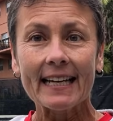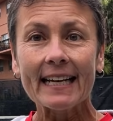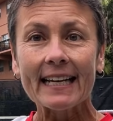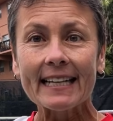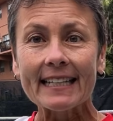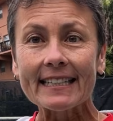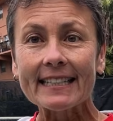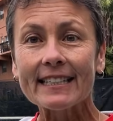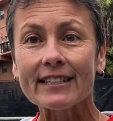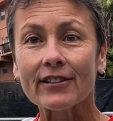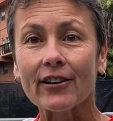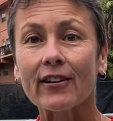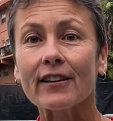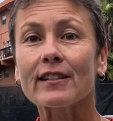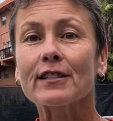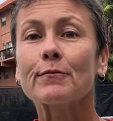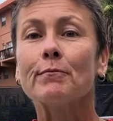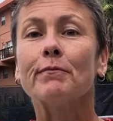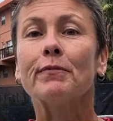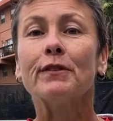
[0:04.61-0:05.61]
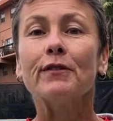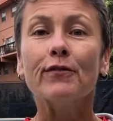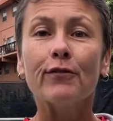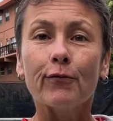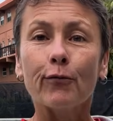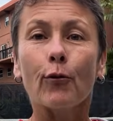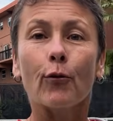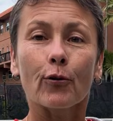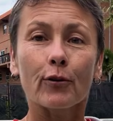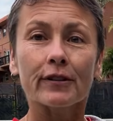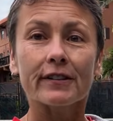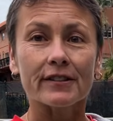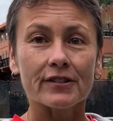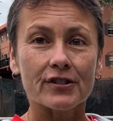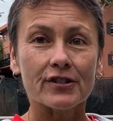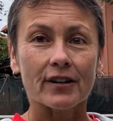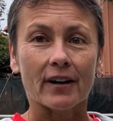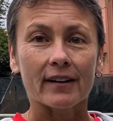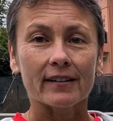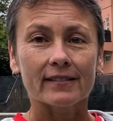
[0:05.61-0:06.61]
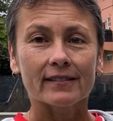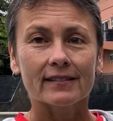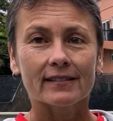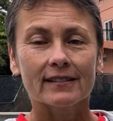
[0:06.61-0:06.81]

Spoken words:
It starts before the shot.